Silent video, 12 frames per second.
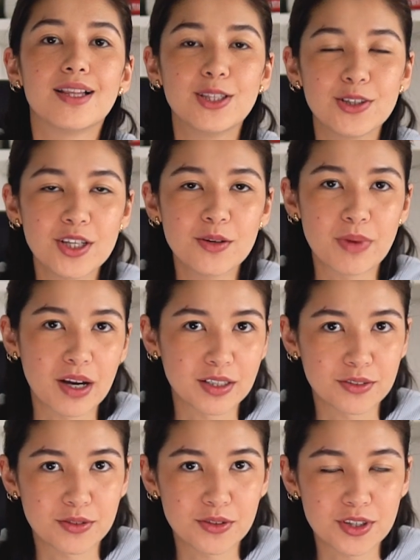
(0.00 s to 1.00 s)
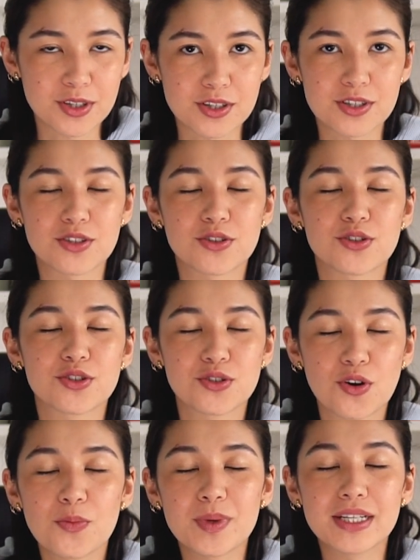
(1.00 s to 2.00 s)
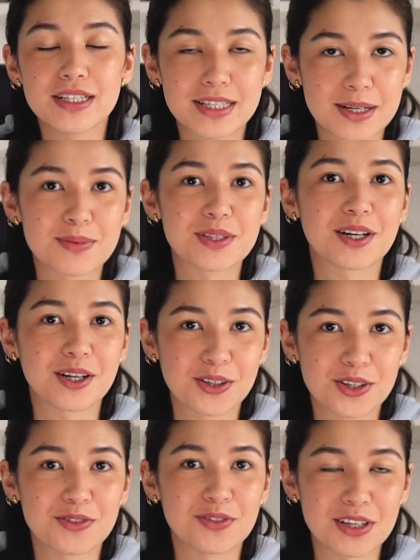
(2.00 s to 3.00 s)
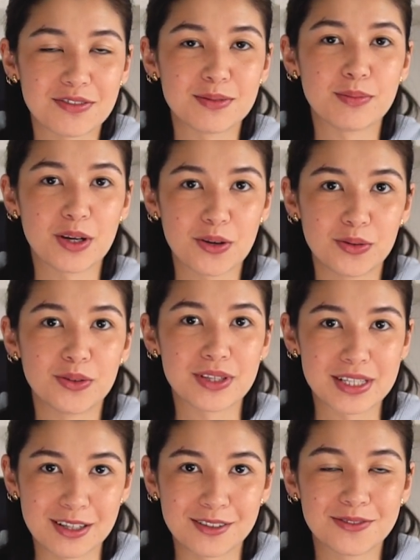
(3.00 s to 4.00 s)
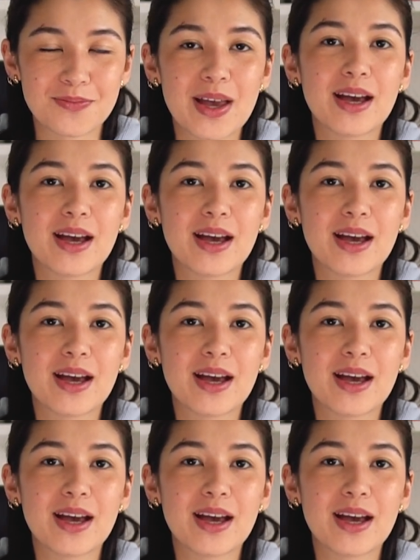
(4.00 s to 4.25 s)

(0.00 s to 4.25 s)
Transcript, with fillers: Looking back a few years, there are so many tips that I could have given my old self.